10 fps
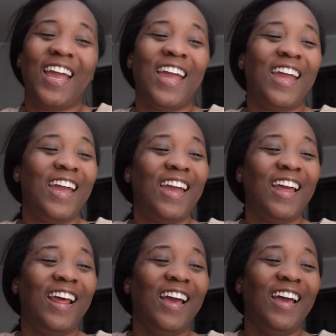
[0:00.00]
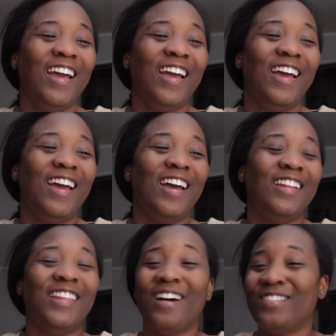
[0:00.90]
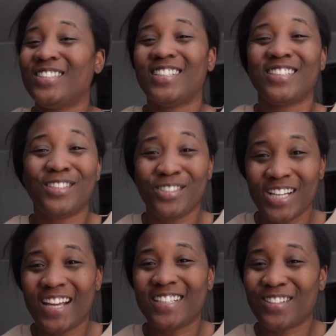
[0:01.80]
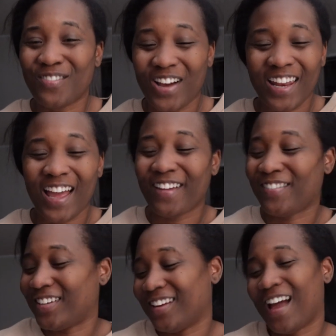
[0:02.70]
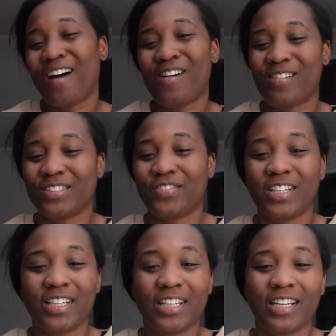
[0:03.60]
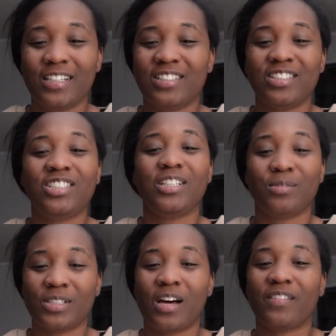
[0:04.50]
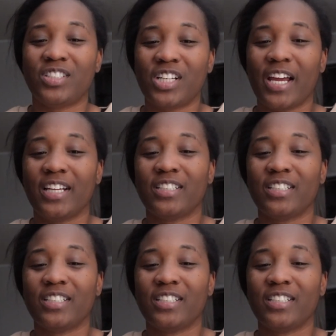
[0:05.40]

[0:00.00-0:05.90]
And that was just two days in my life and how I was feeling and shit was off the chain.